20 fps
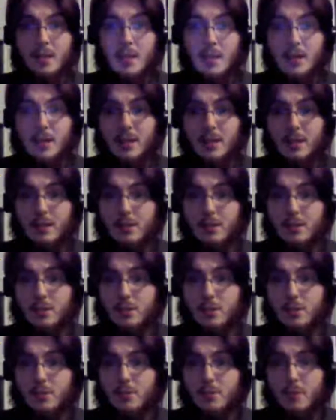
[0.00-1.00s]

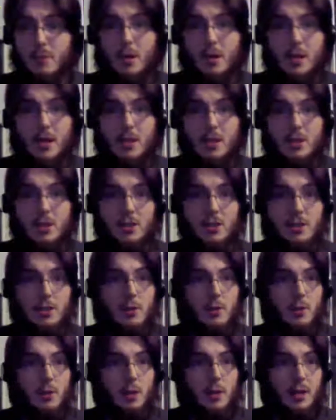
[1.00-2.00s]
Excuse me while I just
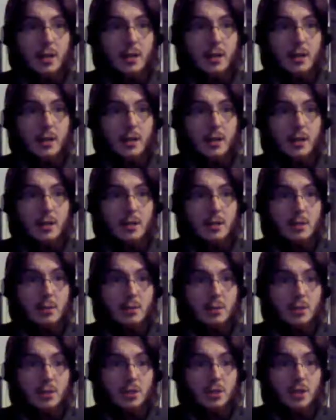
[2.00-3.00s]
quickly
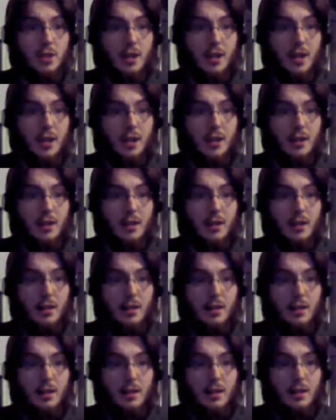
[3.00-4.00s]
double check
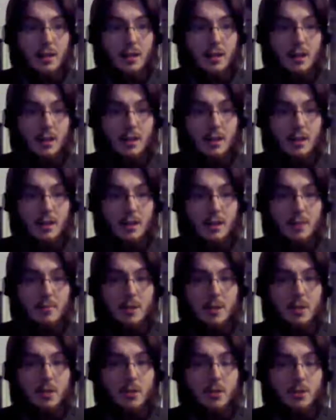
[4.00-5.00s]
and
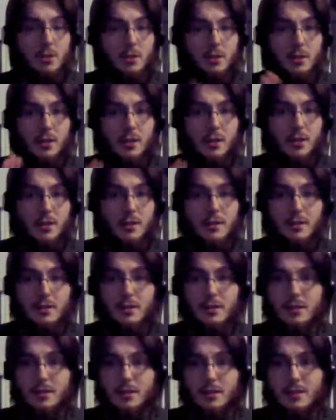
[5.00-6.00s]
make sure that
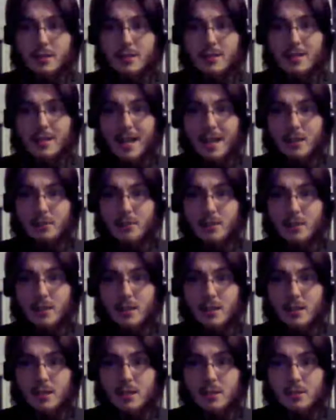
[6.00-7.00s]
sound
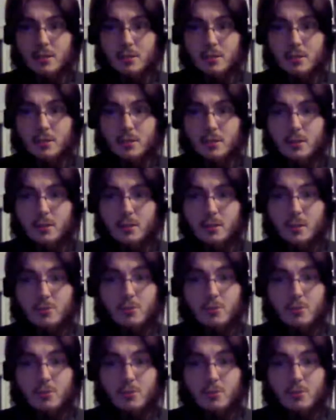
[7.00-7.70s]
is all good.